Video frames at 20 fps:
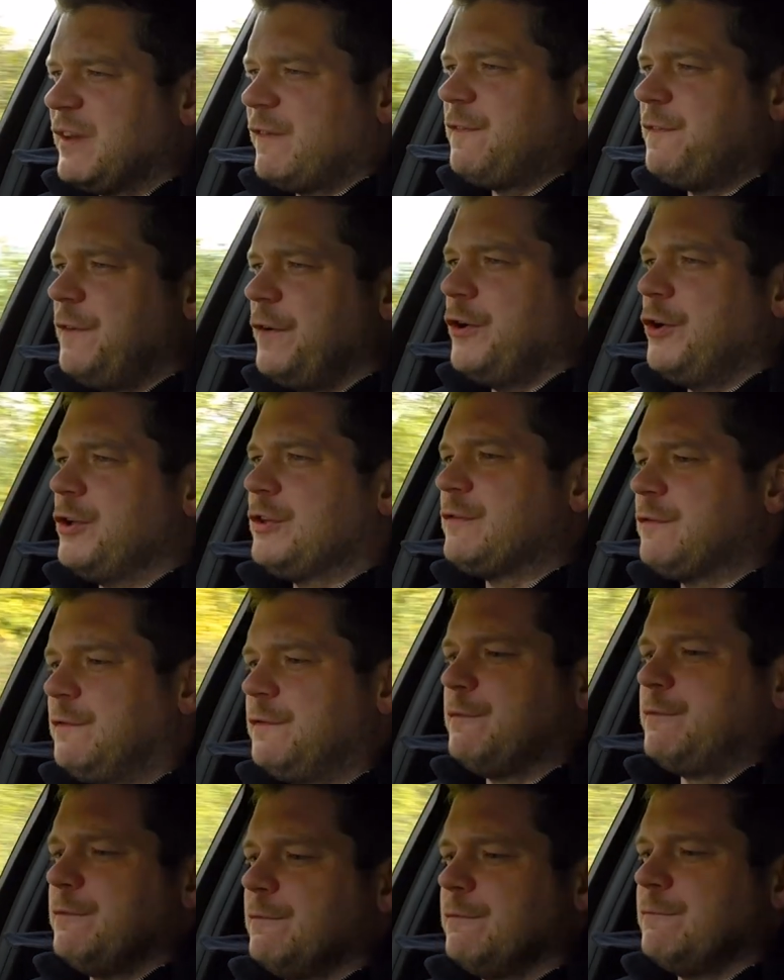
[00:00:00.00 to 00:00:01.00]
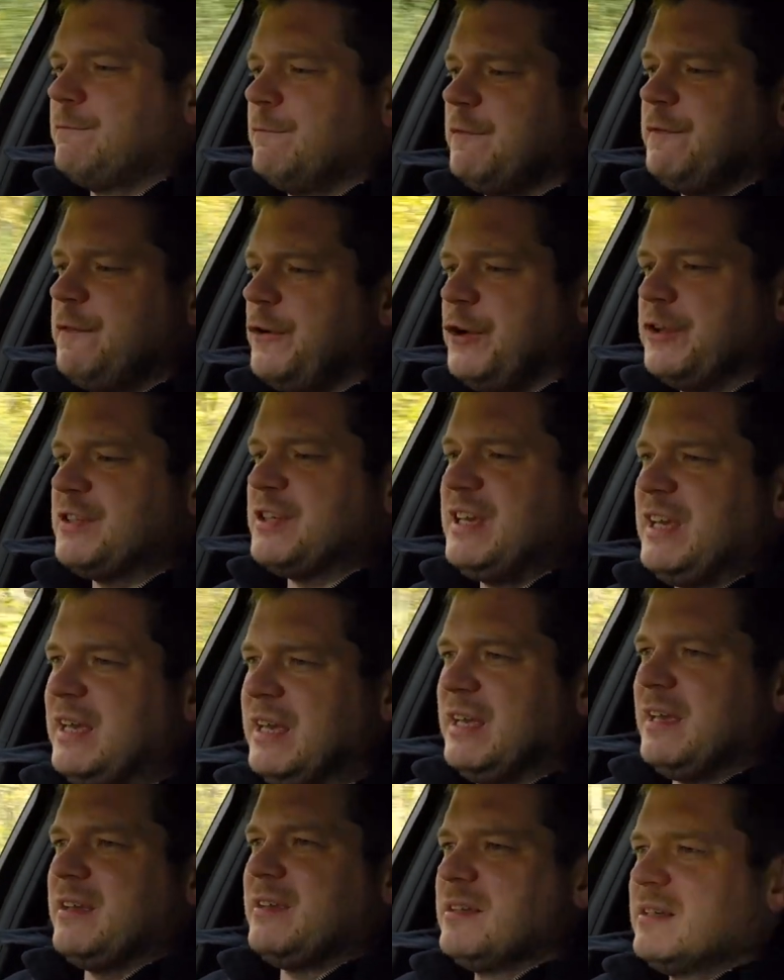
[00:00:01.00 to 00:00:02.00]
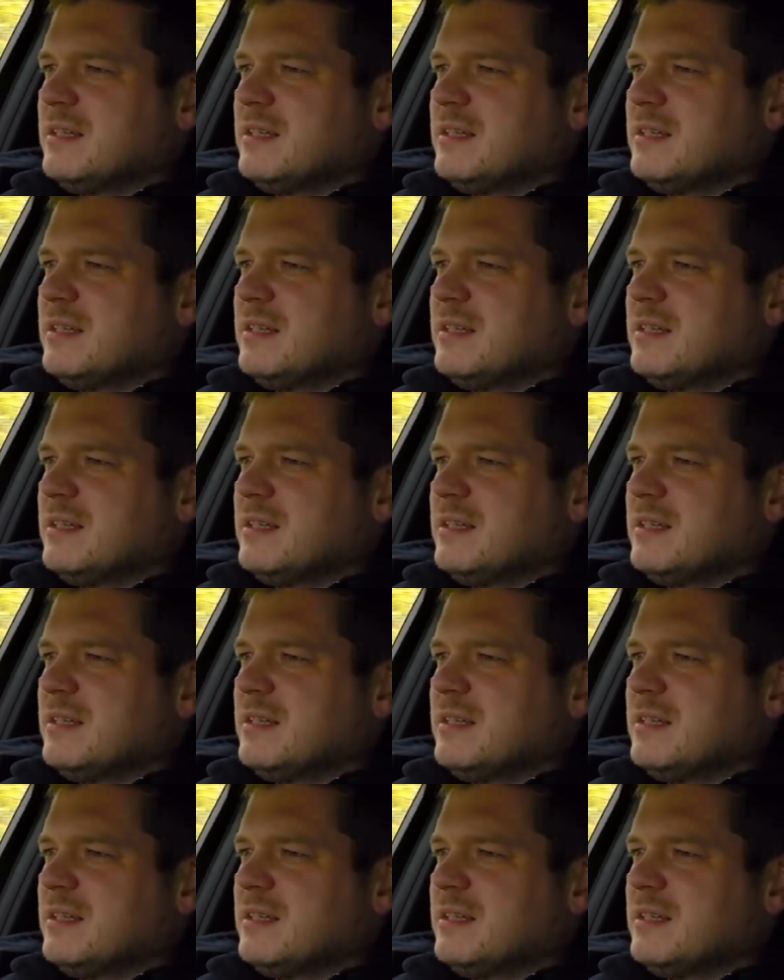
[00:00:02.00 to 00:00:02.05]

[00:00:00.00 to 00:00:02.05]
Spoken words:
Third gear,